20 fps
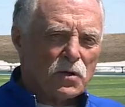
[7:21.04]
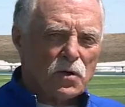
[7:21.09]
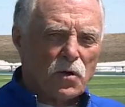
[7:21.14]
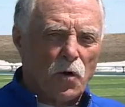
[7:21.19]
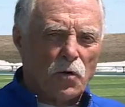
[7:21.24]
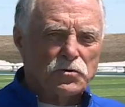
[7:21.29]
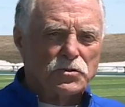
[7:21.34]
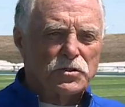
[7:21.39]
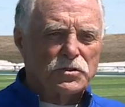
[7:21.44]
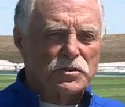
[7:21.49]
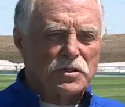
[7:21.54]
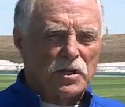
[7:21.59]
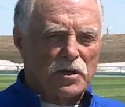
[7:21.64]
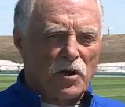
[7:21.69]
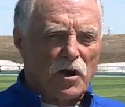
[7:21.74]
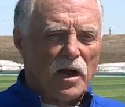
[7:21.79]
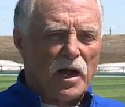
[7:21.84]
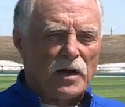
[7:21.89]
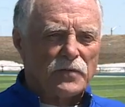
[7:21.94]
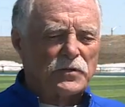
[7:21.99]
coaches that
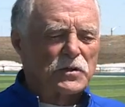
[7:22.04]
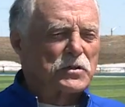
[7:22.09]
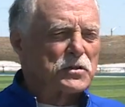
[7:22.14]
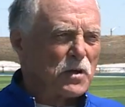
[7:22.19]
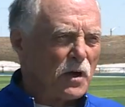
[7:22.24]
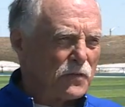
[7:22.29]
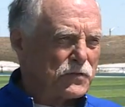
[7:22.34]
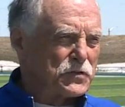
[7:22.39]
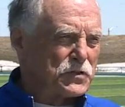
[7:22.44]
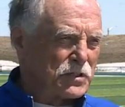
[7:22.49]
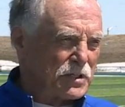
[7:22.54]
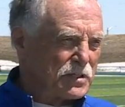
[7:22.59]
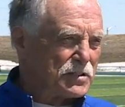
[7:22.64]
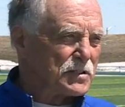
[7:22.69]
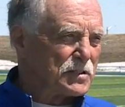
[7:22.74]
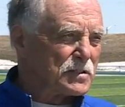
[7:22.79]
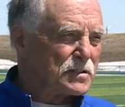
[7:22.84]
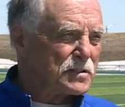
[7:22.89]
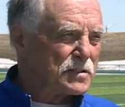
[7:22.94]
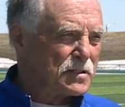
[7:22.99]
are having tough
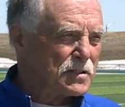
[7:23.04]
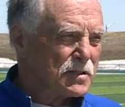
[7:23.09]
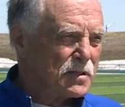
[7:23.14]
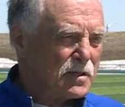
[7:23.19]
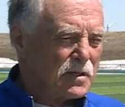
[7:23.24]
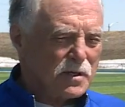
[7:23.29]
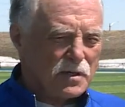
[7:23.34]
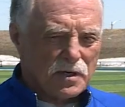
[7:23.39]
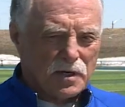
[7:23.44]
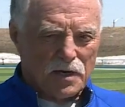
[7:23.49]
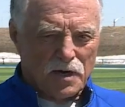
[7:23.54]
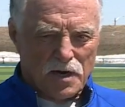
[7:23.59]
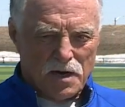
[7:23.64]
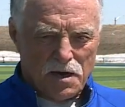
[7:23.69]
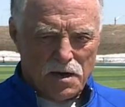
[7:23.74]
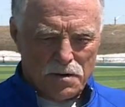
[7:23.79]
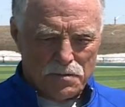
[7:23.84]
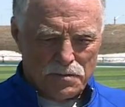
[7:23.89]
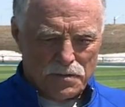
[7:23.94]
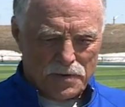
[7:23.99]
seasons,
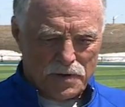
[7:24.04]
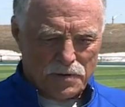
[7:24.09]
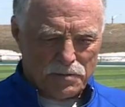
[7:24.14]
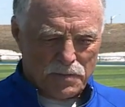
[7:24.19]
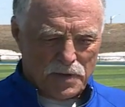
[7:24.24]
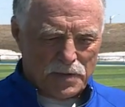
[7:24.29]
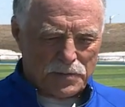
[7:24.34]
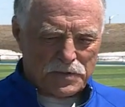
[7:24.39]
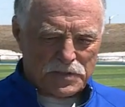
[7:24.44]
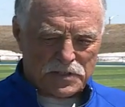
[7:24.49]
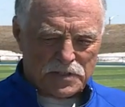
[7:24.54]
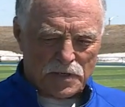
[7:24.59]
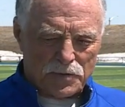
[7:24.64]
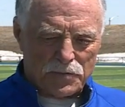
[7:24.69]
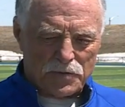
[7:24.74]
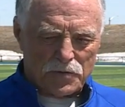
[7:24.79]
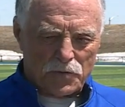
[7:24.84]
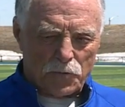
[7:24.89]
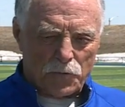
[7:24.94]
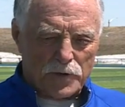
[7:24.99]
um, and maybe some
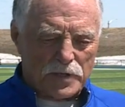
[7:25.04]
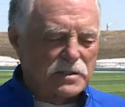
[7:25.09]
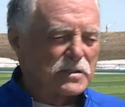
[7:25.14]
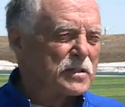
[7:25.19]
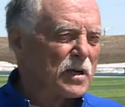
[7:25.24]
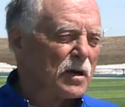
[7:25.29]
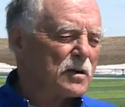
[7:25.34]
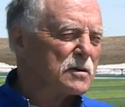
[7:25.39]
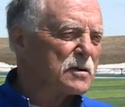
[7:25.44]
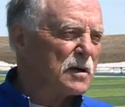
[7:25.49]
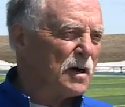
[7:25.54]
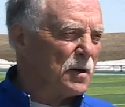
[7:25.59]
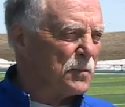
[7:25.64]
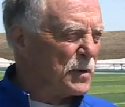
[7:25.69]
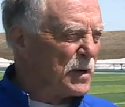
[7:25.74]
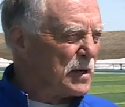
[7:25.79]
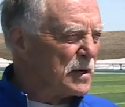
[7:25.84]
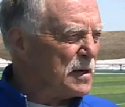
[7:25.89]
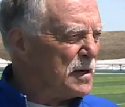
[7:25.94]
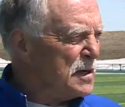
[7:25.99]
of the wins aren't
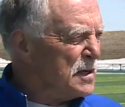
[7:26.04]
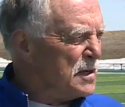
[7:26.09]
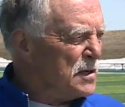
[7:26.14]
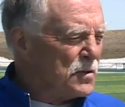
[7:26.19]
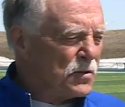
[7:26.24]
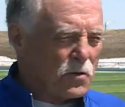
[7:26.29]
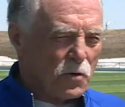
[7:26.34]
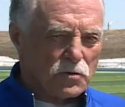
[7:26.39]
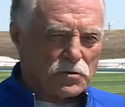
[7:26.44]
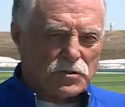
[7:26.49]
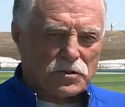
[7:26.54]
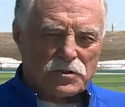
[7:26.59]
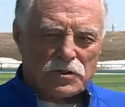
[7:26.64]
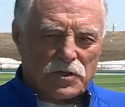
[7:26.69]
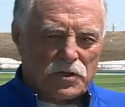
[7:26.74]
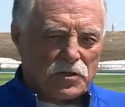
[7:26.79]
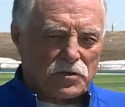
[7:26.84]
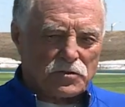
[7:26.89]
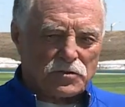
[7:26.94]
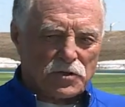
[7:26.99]
coming, those are the
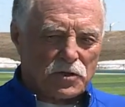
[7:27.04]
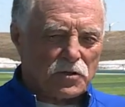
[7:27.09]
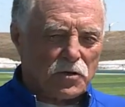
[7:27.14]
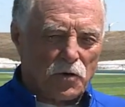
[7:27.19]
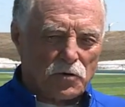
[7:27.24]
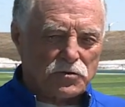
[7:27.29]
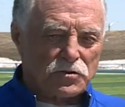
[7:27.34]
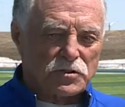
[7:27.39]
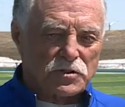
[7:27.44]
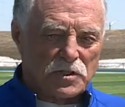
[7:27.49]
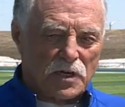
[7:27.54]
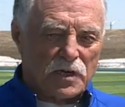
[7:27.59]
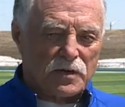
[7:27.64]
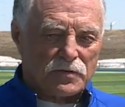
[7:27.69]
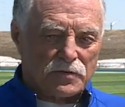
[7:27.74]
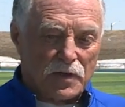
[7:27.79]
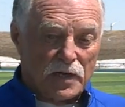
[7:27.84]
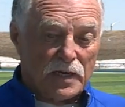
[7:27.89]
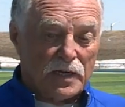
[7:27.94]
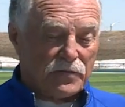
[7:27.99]
years the coaches
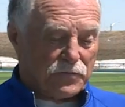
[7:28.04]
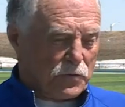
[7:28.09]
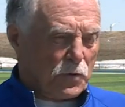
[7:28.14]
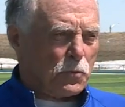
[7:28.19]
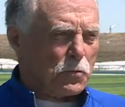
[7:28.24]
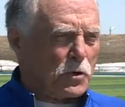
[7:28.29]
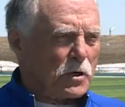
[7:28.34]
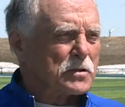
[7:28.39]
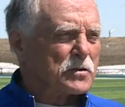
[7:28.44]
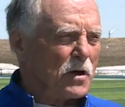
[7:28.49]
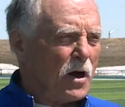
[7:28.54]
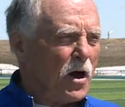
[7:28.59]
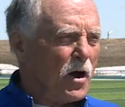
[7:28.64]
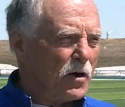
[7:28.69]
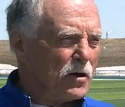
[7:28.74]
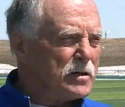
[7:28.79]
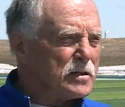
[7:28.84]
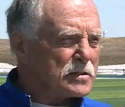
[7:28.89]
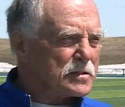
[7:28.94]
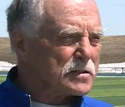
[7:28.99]
have, they have to work the
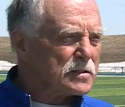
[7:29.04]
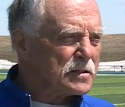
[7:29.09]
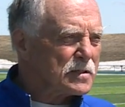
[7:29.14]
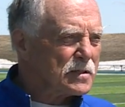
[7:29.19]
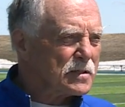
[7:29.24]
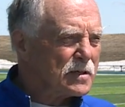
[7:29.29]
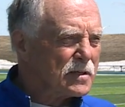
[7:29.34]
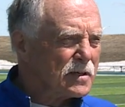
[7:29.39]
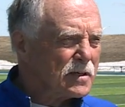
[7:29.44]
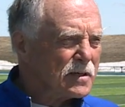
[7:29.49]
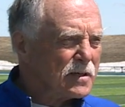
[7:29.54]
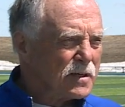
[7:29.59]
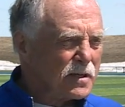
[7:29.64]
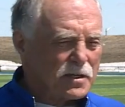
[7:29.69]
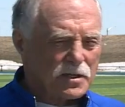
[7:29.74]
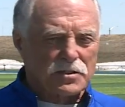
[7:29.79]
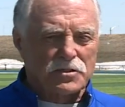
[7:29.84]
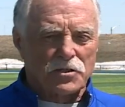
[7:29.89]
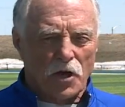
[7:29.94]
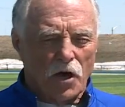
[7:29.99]
hardest,
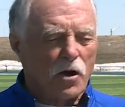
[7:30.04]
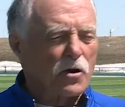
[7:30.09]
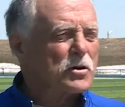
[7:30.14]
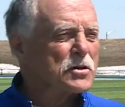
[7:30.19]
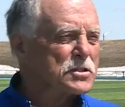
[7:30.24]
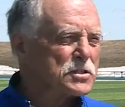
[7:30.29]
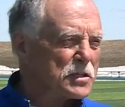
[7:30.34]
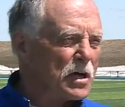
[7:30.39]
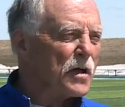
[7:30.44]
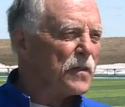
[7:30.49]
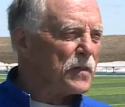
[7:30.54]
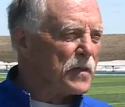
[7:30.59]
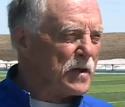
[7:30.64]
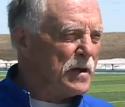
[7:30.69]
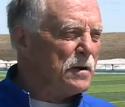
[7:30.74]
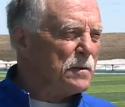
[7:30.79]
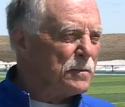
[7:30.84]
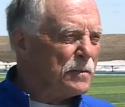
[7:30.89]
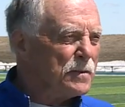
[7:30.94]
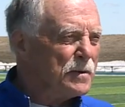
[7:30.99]
and it's hardest on
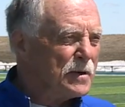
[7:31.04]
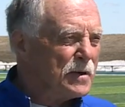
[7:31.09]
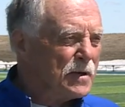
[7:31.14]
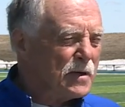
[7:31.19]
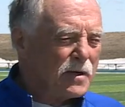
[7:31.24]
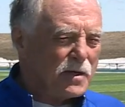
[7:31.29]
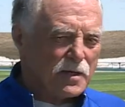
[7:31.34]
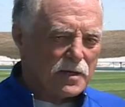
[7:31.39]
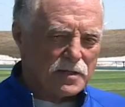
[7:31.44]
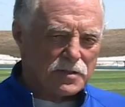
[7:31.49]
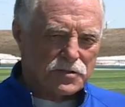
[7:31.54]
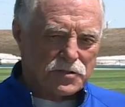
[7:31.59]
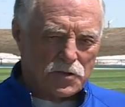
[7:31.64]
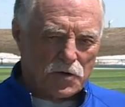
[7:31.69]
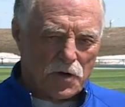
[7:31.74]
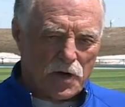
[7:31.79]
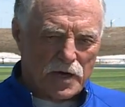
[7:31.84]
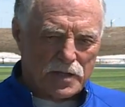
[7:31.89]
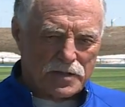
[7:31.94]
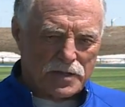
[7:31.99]
them. And
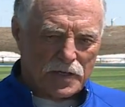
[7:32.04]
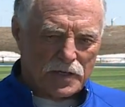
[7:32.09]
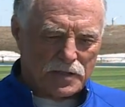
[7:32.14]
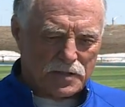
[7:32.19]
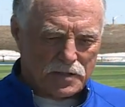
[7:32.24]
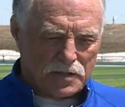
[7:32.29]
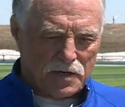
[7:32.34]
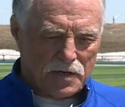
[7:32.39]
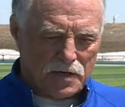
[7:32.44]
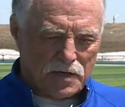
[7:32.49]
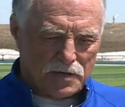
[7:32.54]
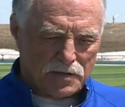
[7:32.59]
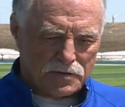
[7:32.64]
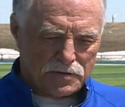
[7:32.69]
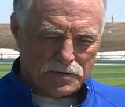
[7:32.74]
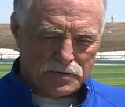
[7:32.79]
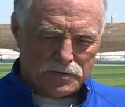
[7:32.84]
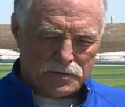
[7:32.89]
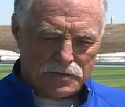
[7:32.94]
so I think the,